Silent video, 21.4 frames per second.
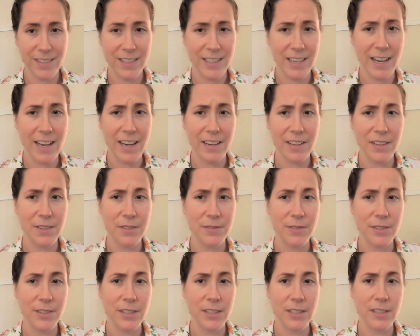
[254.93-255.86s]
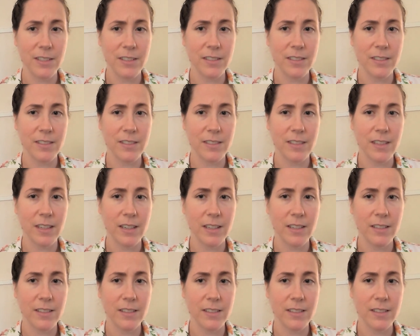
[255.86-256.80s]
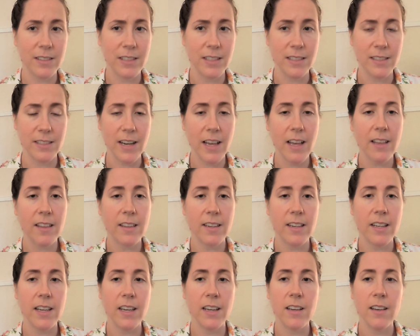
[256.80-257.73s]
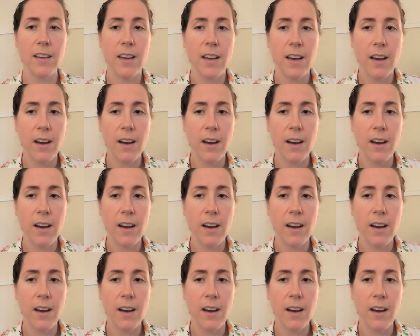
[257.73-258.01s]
data for seasonality,